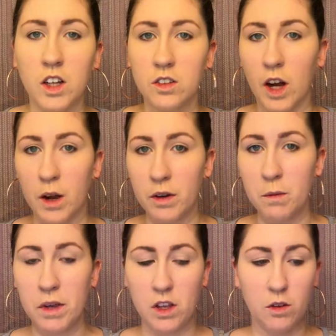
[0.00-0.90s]
So I'm going
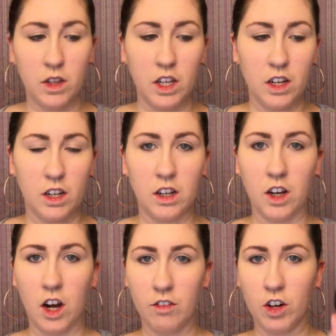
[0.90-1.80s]
to be using
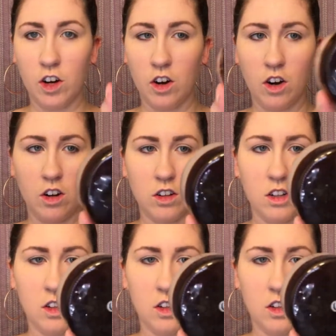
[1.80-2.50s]
CoverGirl.